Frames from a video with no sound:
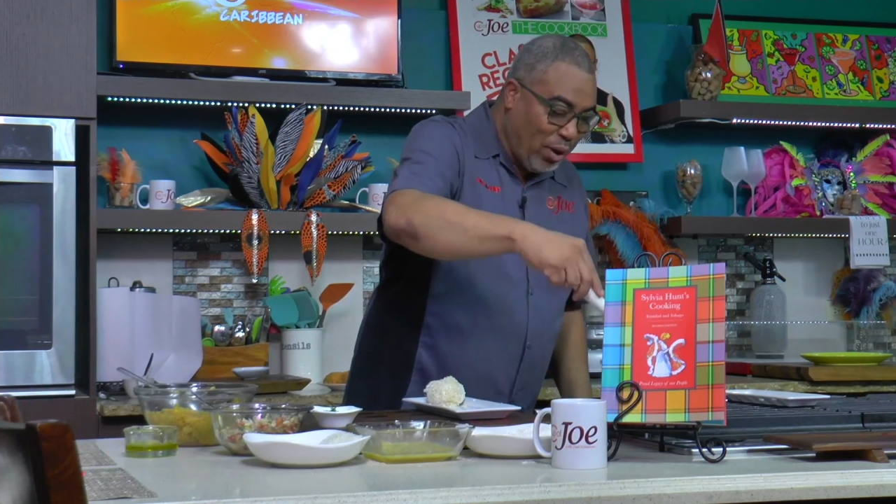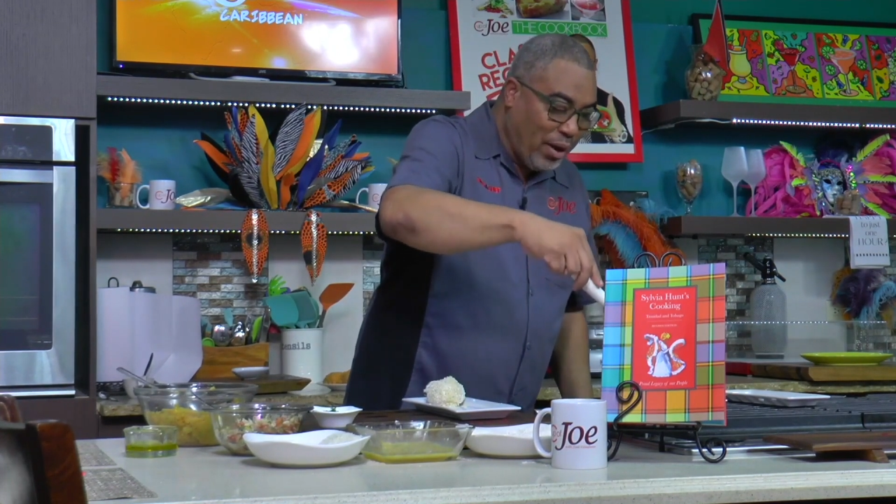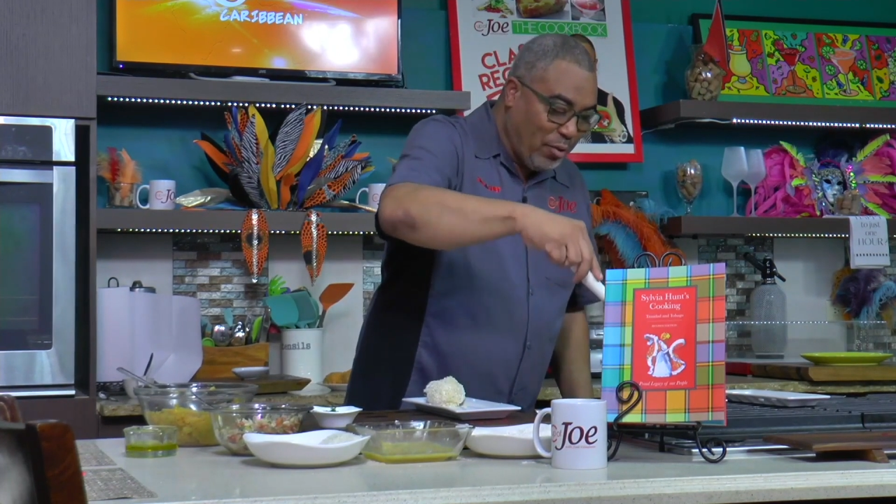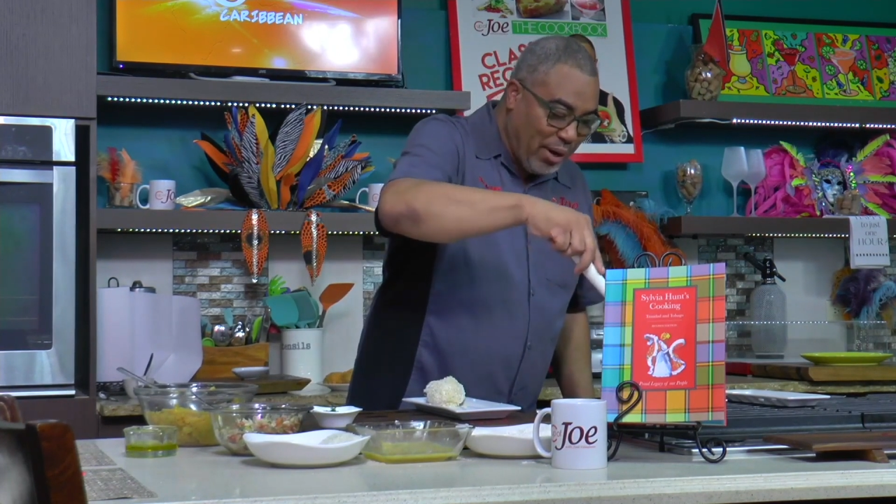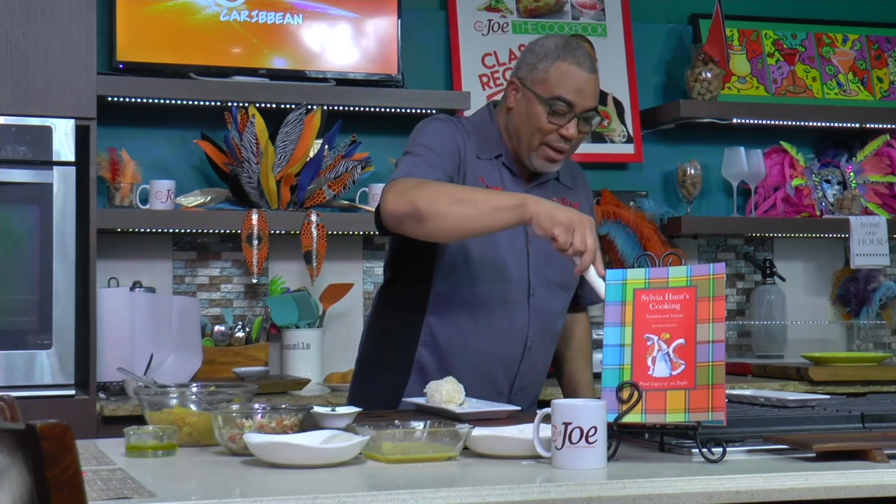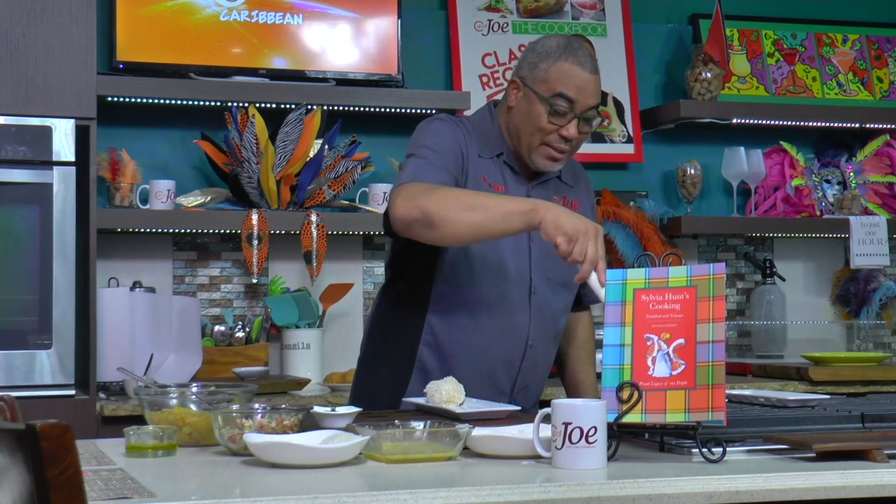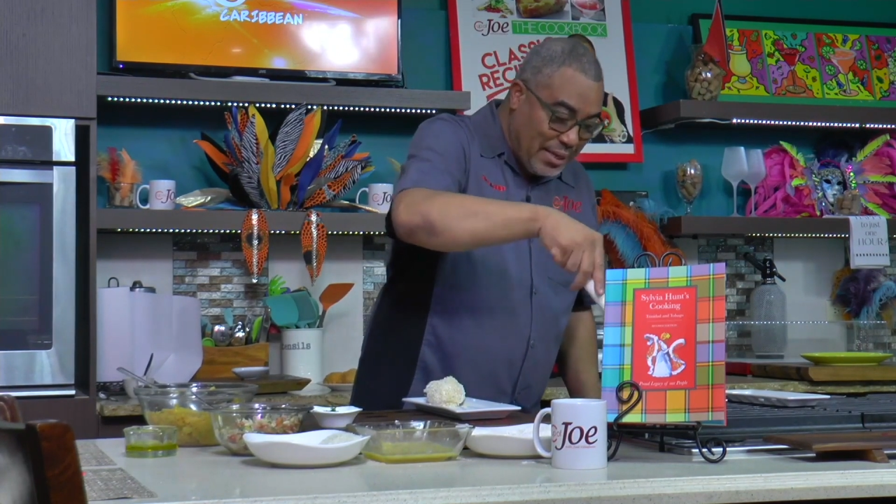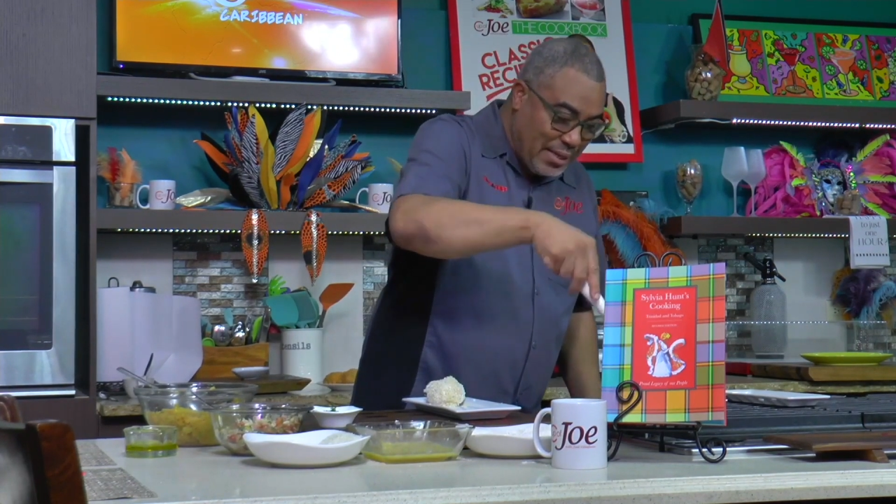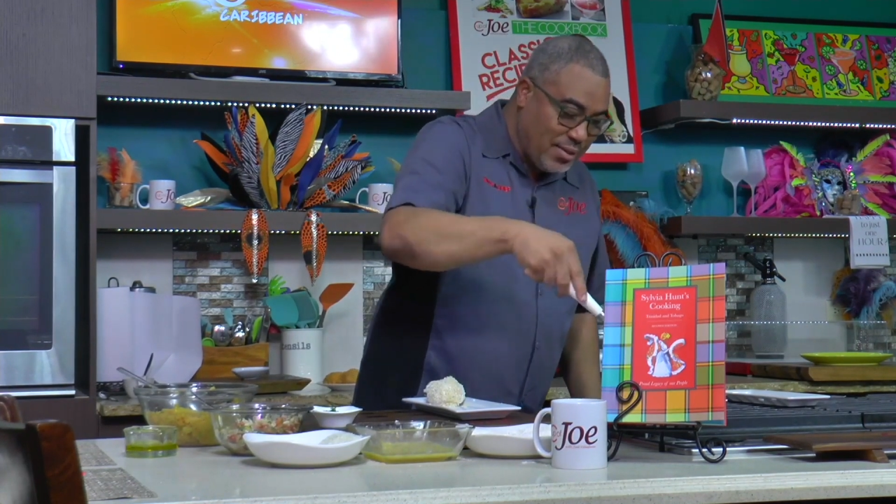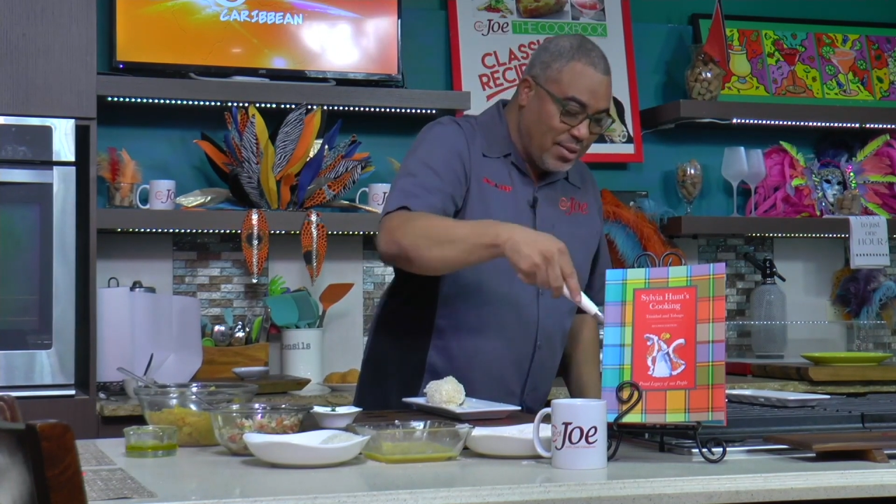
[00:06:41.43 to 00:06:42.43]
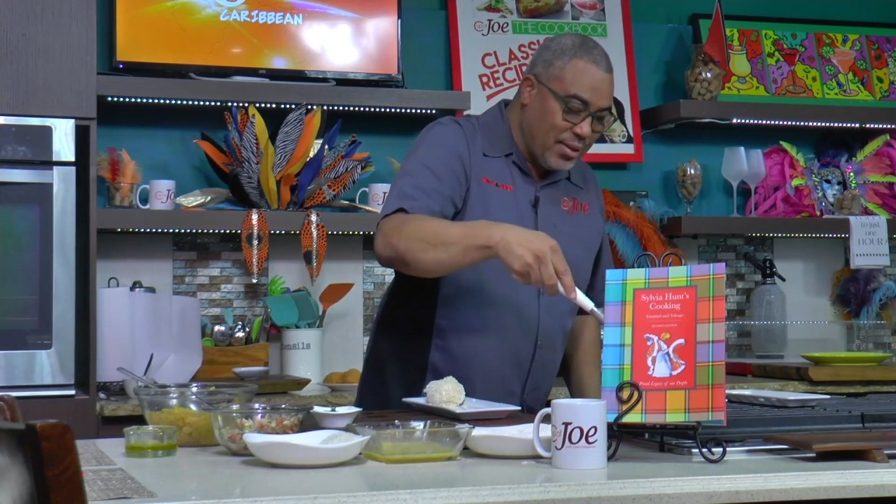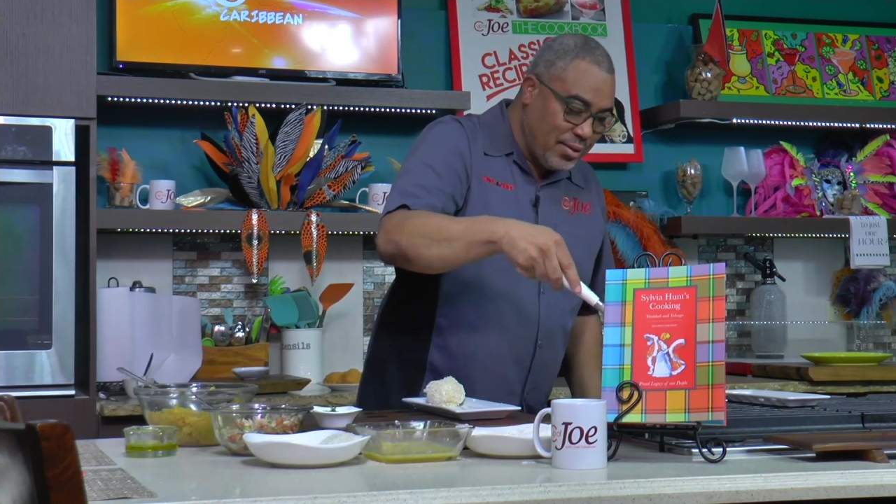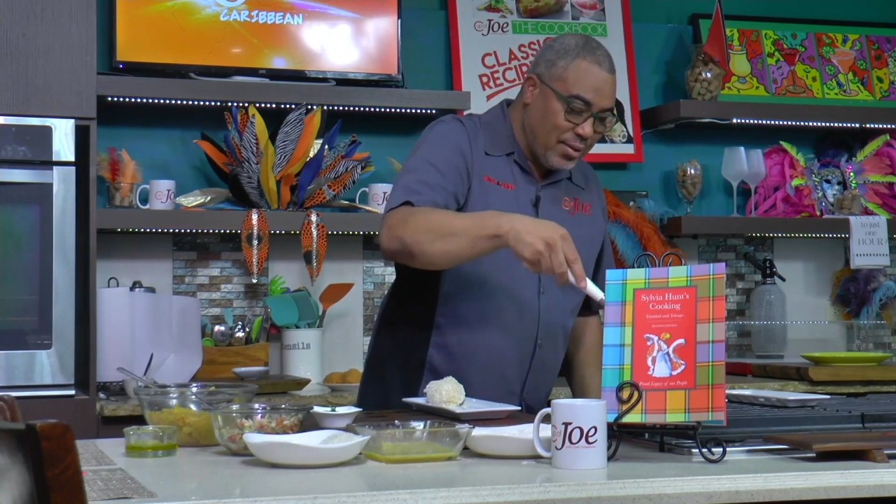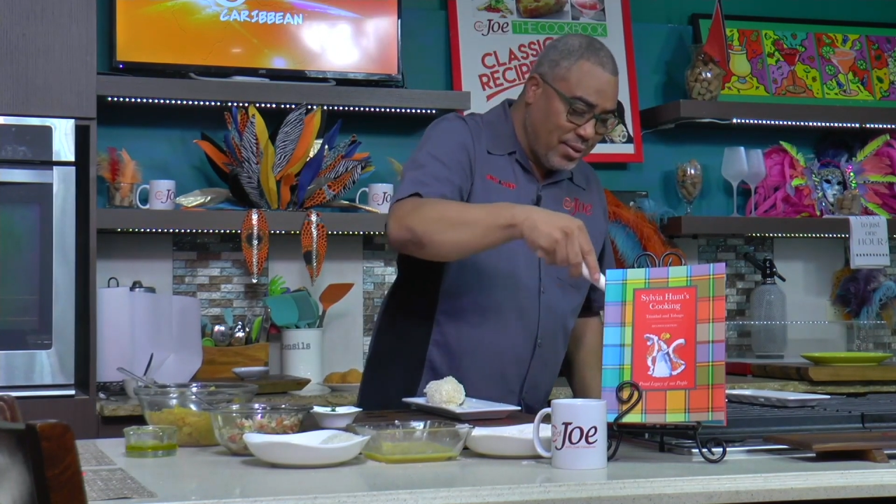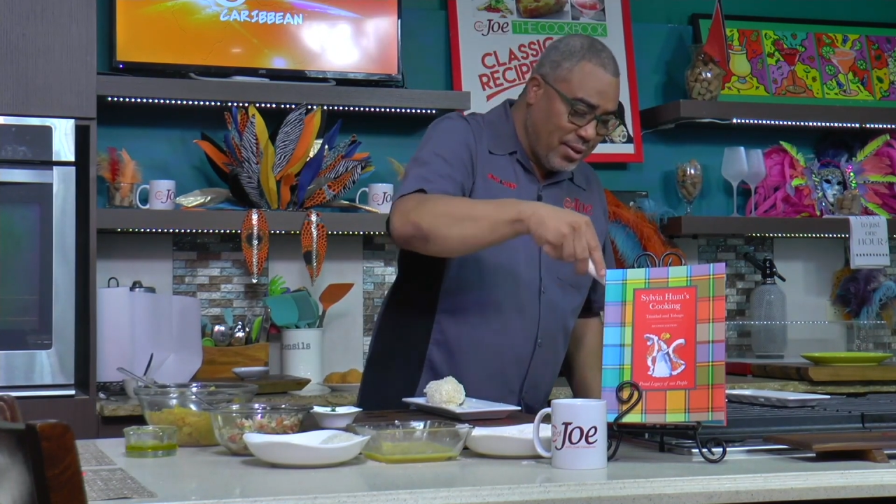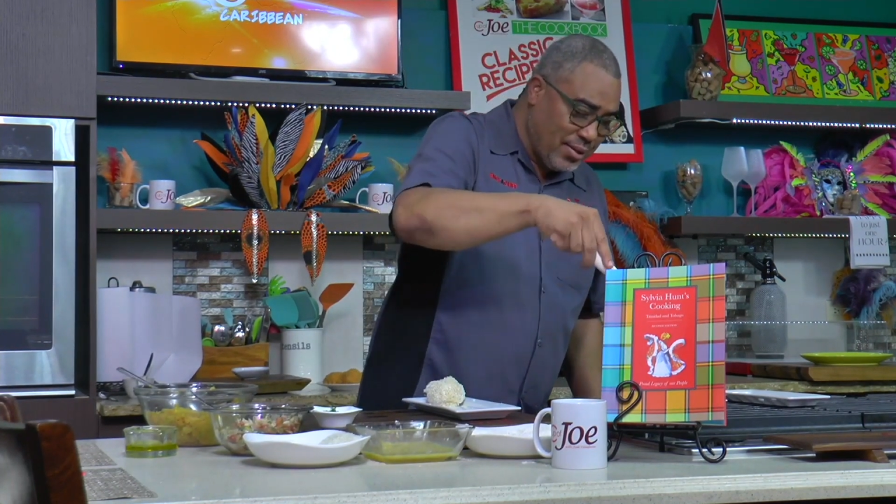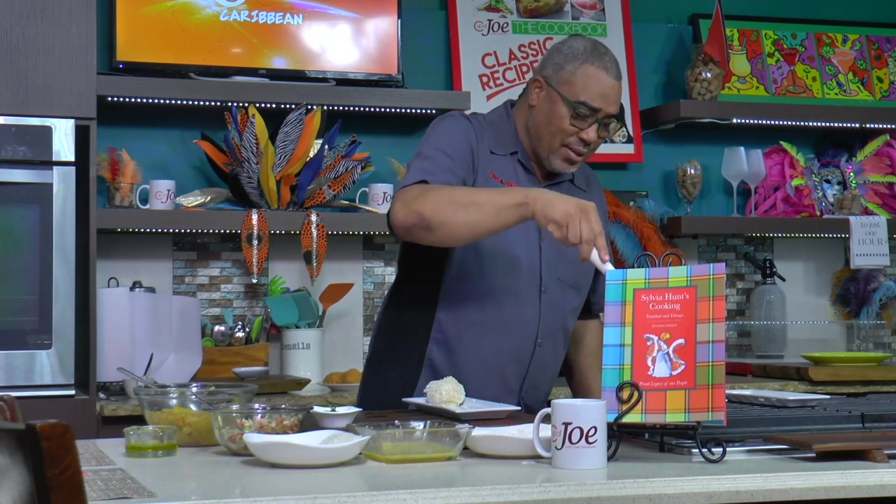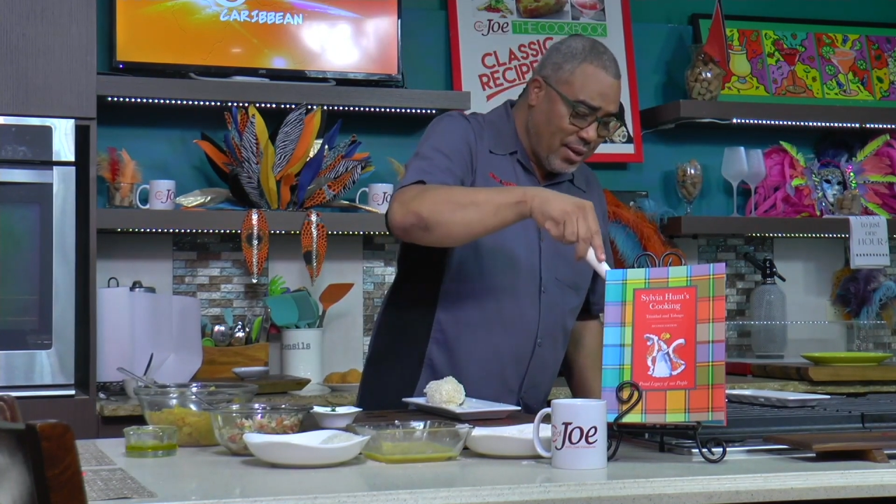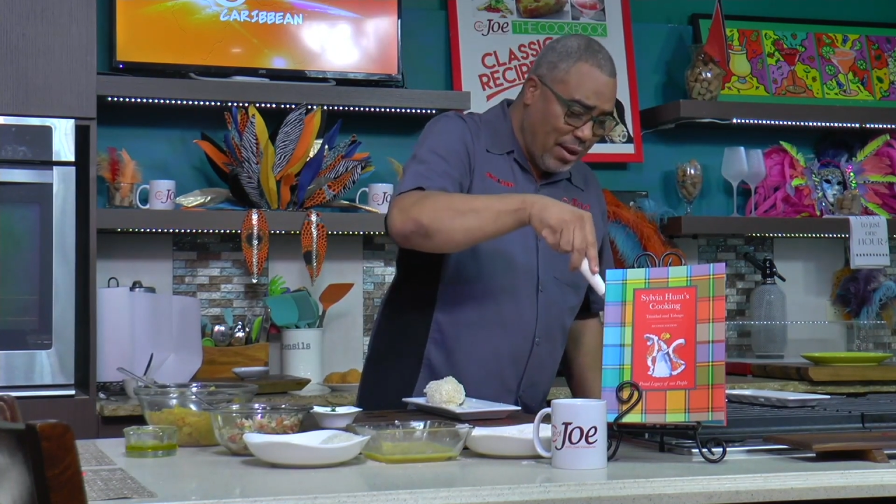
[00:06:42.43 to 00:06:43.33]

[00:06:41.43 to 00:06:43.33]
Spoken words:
I tasted it, I said,